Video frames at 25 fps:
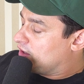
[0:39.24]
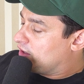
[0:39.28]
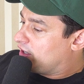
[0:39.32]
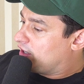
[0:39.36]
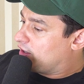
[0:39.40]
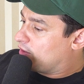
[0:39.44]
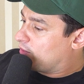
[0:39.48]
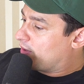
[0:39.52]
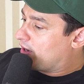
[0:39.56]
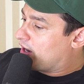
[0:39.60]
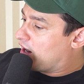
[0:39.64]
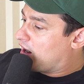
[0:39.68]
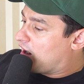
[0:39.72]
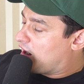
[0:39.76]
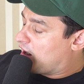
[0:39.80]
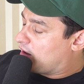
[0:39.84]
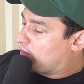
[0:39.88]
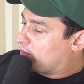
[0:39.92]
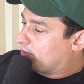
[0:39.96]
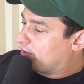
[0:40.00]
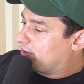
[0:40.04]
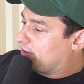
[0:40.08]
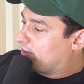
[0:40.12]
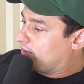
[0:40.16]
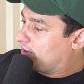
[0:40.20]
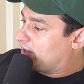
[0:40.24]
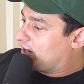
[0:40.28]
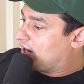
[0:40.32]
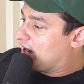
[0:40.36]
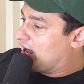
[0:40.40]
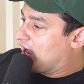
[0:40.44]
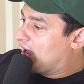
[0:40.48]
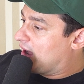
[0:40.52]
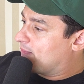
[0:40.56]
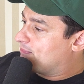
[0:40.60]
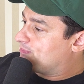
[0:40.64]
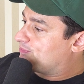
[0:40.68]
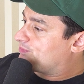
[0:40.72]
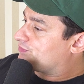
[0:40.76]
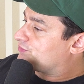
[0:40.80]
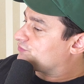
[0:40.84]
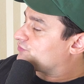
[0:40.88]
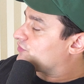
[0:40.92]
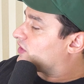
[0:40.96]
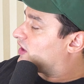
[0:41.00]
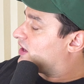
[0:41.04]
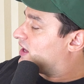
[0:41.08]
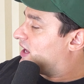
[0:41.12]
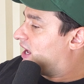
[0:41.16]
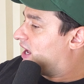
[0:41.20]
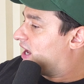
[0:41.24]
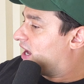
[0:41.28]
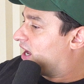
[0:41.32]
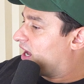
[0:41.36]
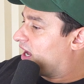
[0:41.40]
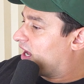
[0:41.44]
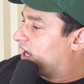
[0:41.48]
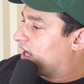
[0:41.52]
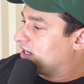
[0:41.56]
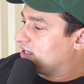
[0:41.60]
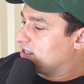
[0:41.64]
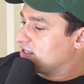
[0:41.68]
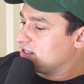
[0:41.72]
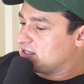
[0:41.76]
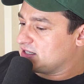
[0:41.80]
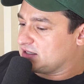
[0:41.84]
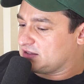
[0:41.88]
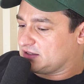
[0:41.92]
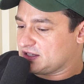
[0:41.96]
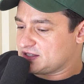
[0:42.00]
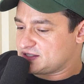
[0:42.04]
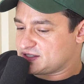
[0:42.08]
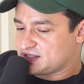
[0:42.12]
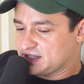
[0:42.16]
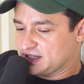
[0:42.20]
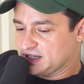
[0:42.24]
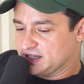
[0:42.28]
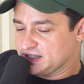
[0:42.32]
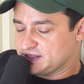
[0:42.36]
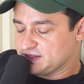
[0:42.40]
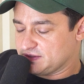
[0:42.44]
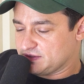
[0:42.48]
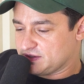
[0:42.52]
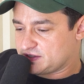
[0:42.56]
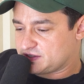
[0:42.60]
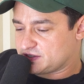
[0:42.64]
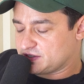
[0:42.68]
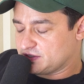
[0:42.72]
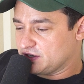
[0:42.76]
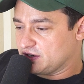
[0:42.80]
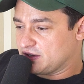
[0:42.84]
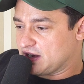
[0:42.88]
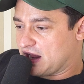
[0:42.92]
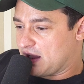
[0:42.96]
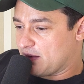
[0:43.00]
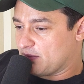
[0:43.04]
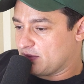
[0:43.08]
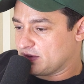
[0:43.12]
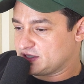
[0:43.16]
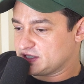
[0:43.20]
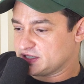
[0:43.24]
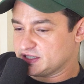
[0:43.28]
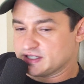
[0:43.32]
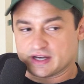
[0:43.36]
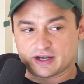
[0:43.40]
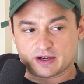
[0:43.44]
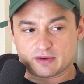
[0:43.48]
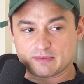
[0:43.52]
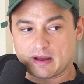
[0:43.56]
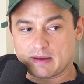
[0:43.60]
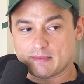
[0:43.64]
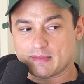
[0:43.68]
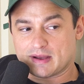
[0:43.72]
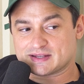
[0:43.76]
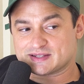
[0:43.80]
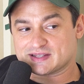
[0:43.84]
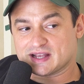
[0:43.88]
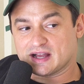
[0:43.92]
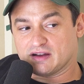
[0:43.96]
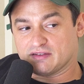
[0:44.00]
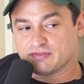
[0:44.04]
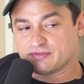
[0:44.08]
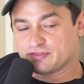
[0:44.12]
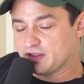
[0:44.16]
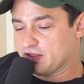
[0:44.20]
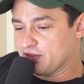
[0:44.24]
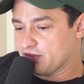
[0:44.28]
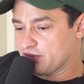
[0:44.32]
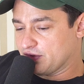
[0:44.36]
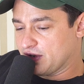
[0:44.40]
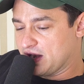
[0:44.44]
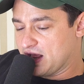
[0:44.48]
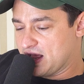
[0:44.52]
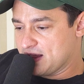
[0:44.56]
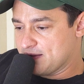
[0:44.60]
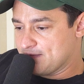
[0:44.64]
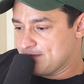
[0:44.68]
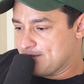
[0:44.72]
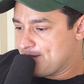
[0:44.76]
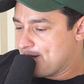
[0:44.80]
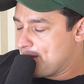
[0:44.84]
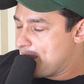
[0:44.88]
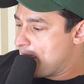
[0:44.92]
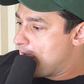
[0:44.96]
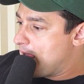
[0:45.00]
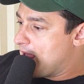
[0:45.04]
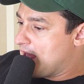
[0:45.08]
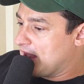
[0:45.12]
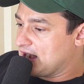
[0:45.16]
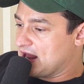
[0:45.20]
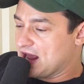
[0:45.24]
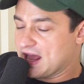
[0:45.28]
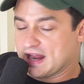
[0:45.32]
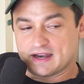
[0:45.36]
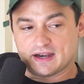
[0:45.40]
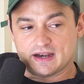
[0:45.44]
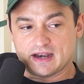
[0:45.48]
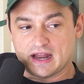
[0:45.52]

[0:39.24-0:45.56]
here we are. We're doing it up, and let's get into it. So, dude, I went to dinner by myself the other day, okay. and I had